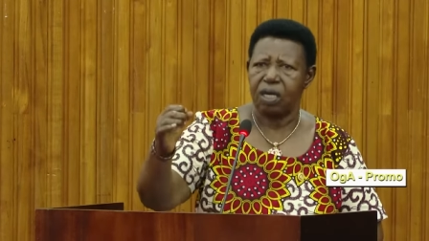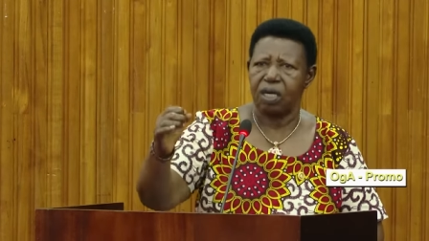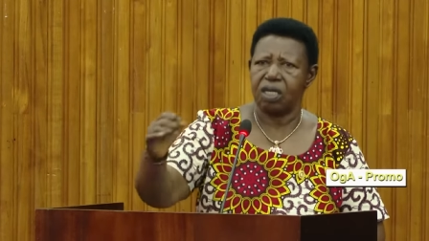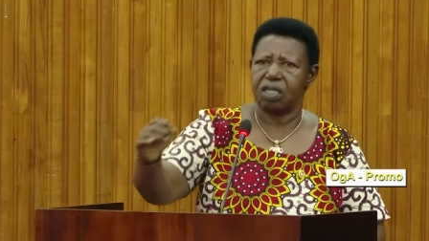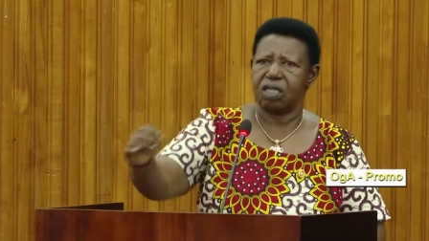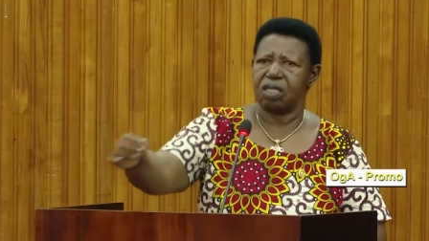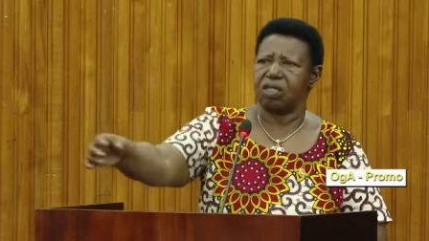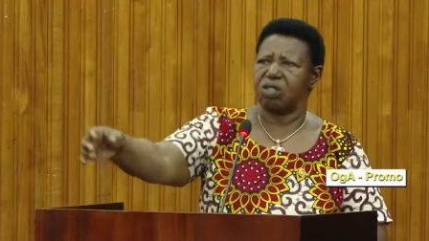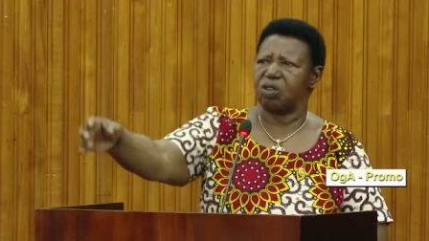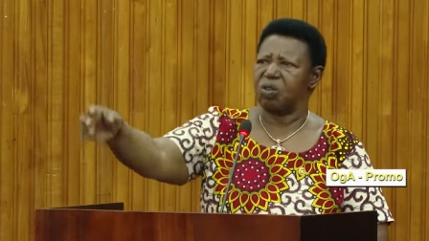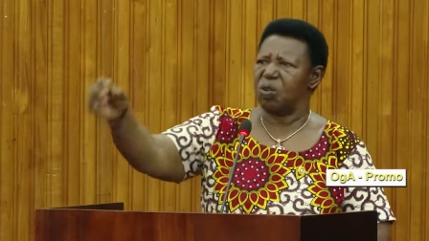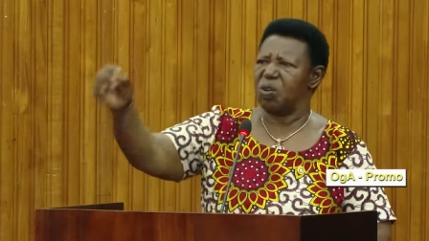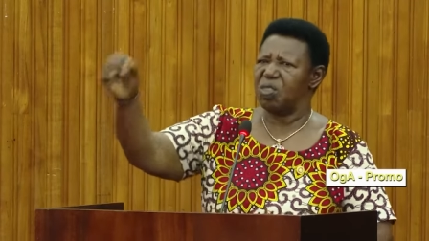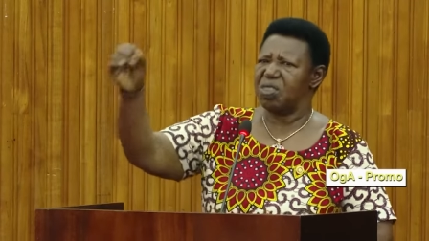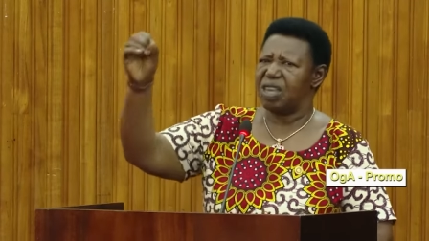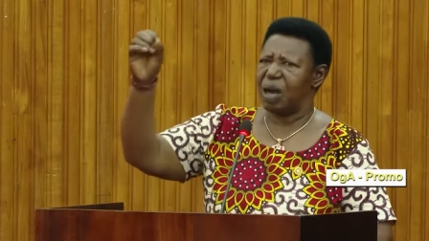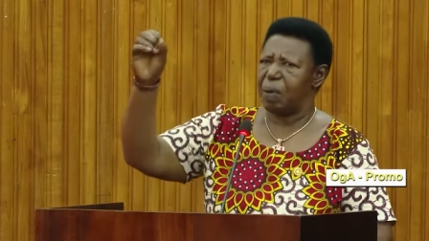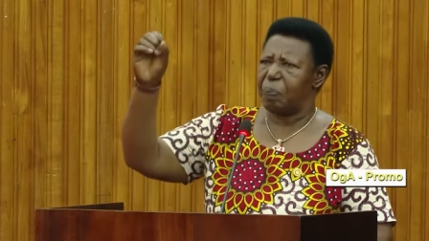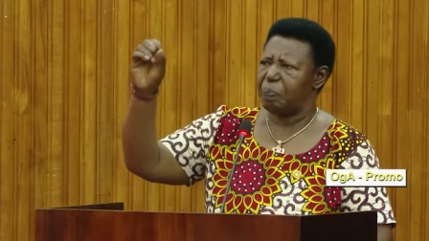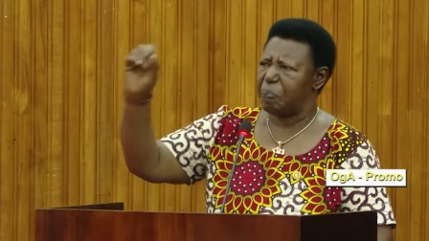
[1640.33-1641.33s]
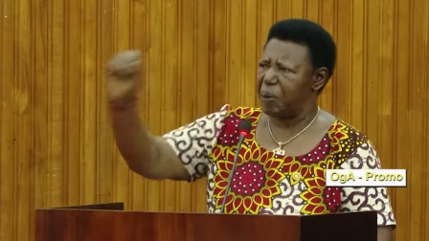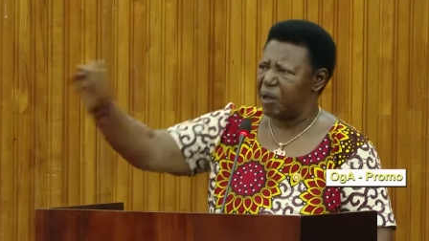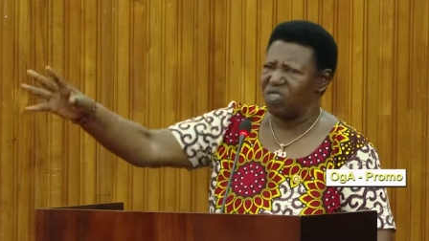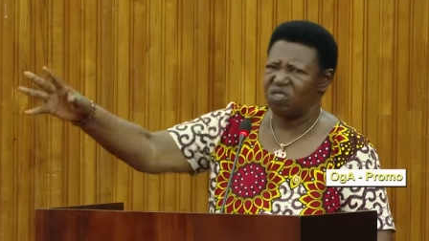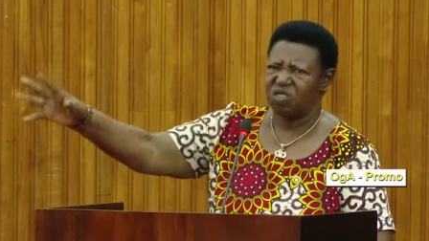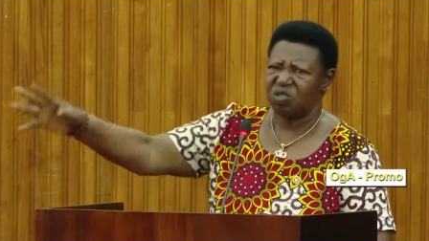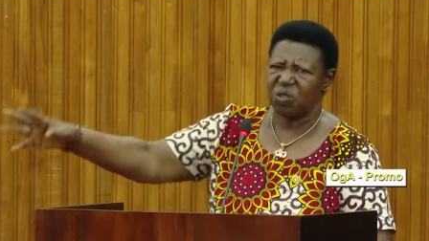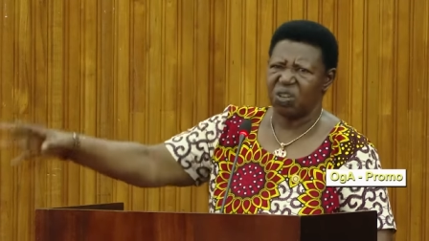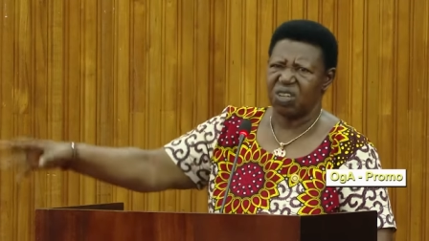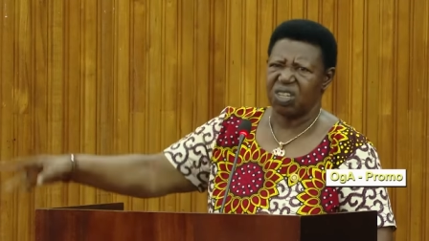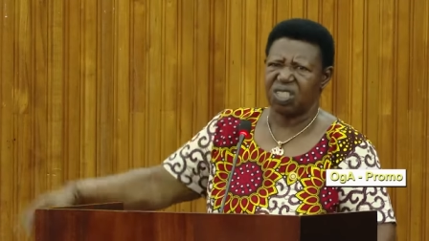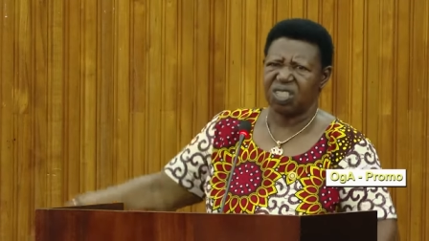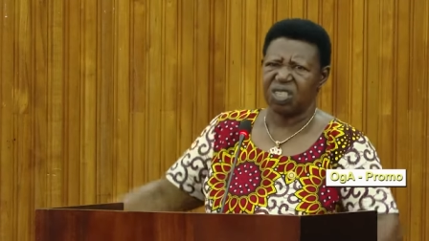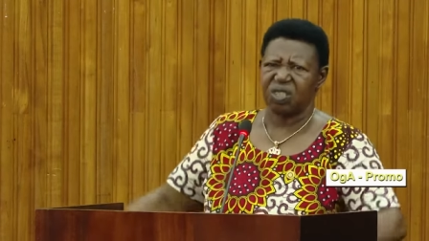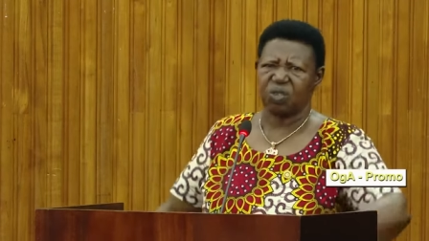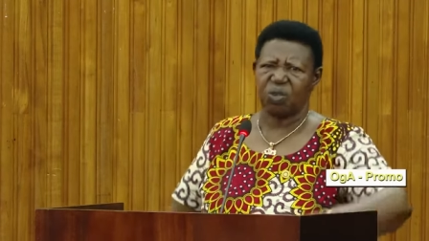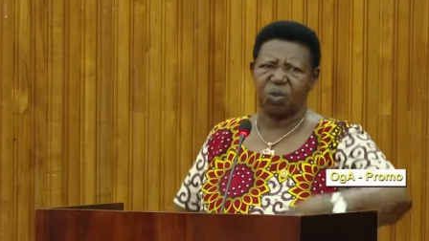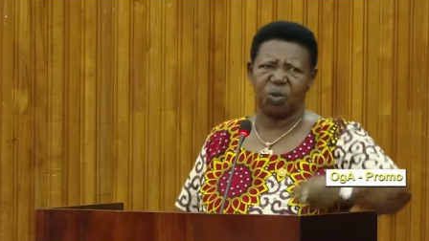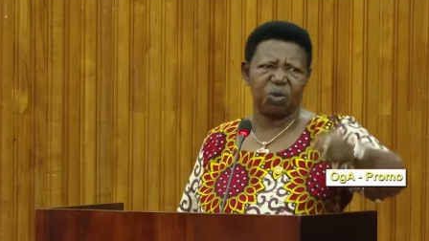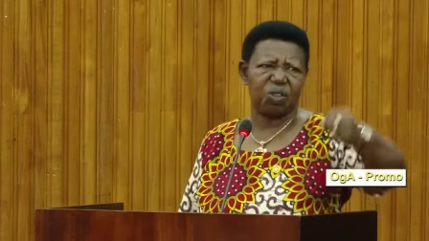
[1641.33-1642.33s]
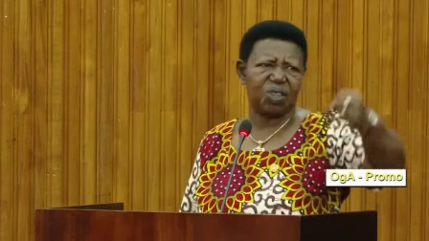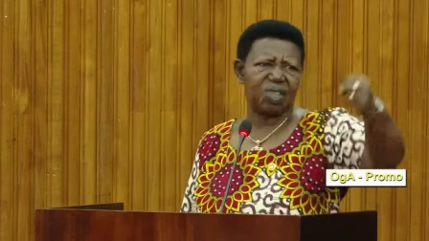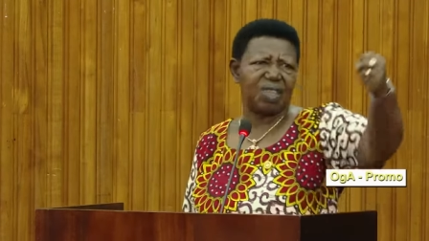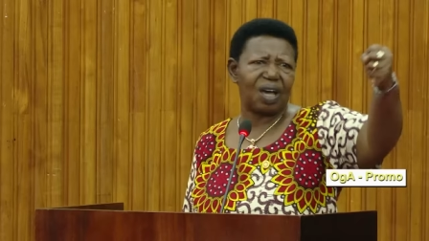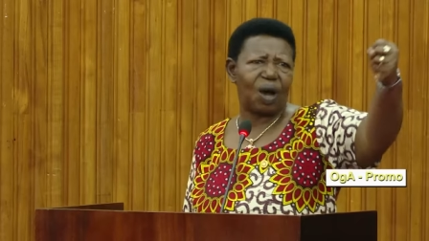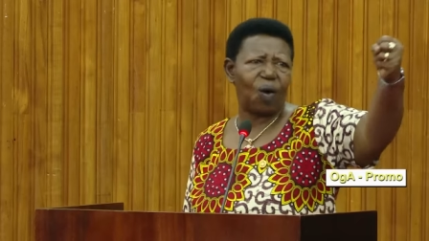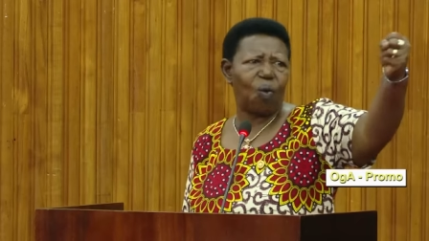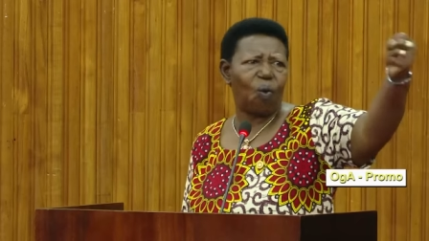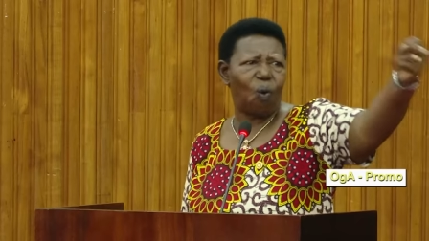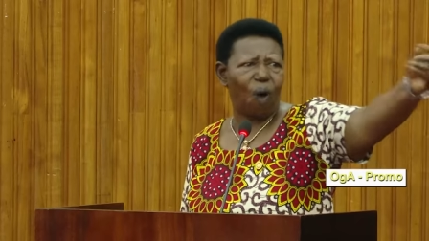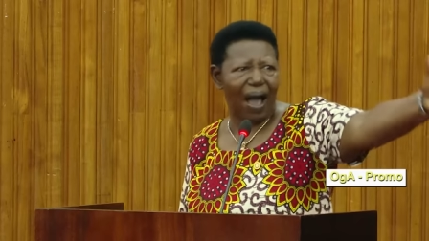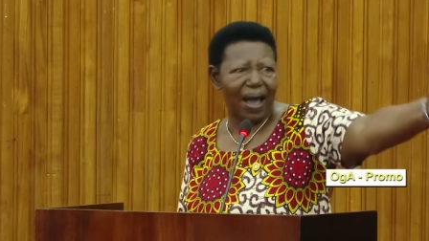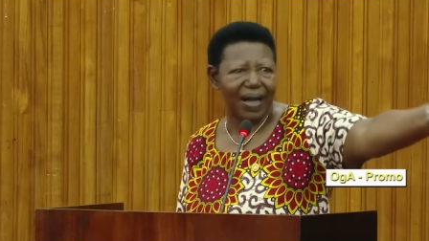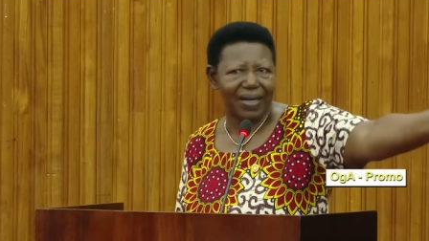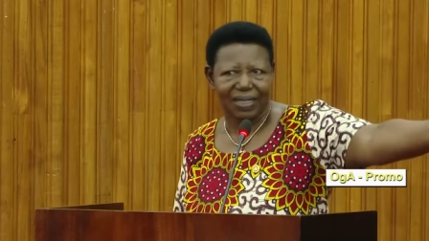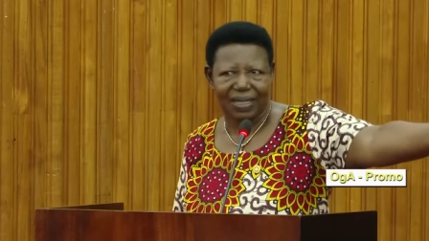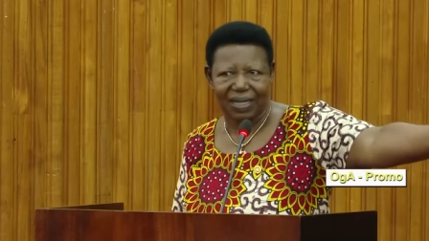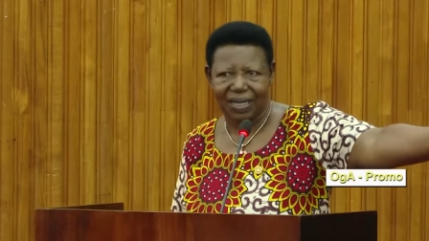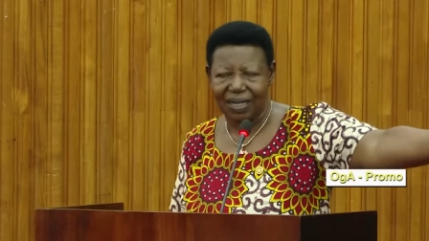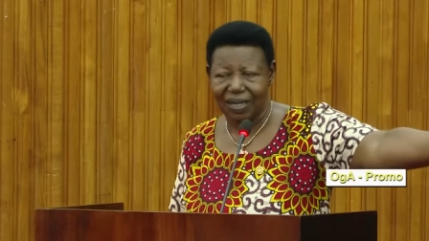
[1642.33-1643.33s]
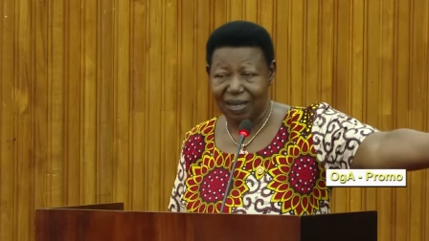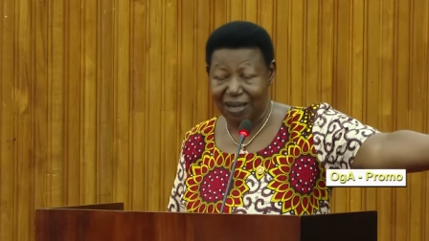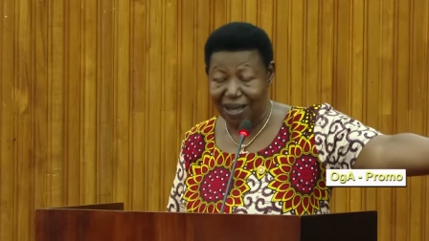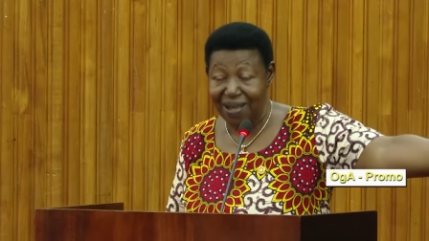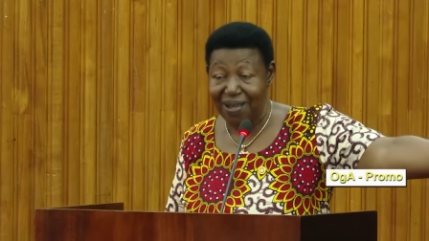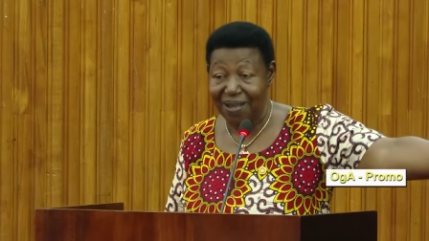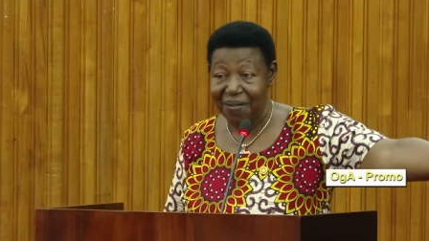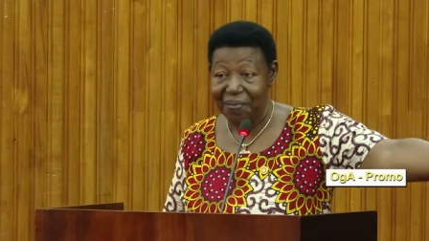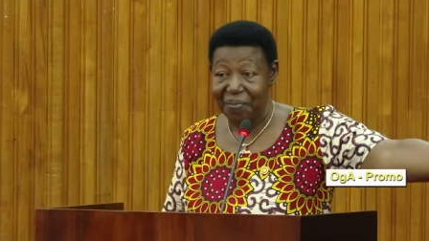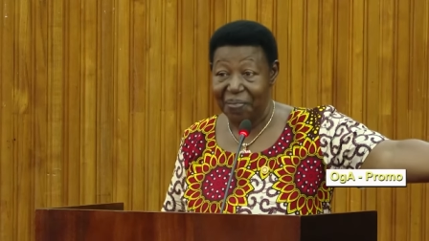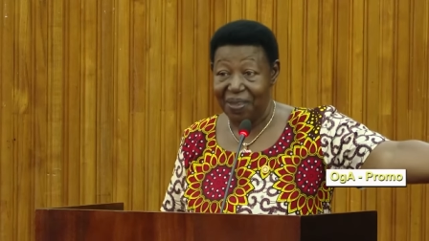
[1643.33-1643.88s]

it is not the pension, it is not the what eh,